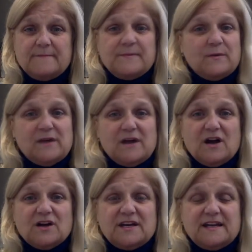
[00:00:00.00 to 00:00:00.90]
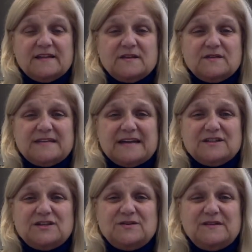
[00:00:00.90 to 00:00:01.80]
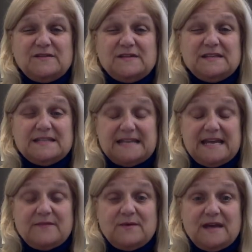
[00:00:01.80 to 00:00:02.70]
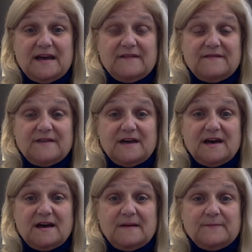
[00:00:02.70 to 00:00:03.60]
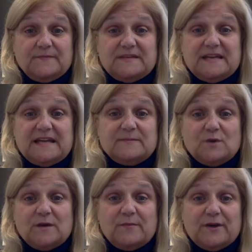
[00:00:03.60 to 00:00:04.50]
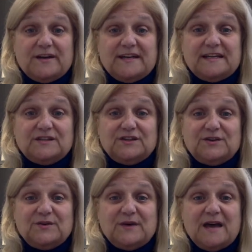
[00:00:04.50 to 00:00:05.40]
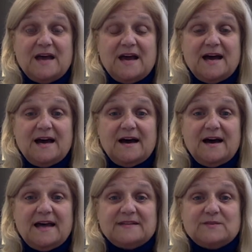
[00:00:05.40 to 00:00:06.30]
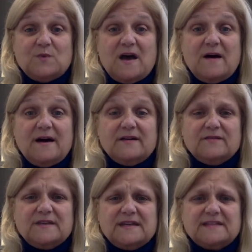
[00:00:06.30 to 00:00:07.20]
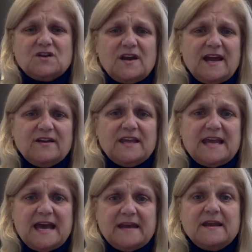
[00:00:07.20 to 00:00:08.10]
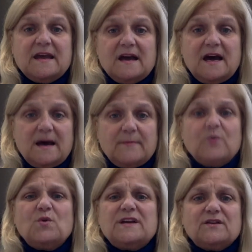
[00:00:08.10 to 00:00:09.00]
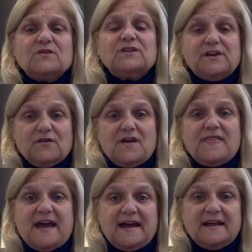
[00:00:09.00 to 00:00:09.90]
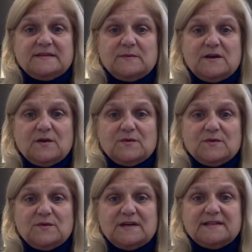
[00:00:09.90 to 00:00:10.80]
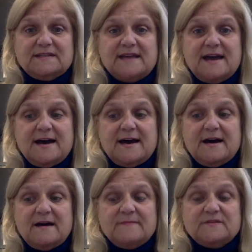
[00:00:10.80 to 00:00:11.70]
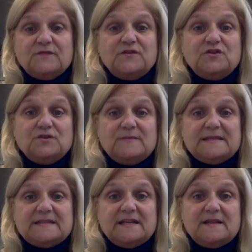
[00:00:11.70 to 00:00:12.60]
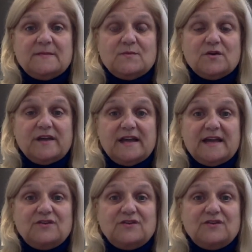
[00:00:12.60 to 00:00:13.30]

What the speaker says: but we are going to get those out to you even today. We have today's morning prayer to get to you as well. I don't think it's gone out yet, but we'll get earlier on that as we go through this. So if you do miss it in the morning and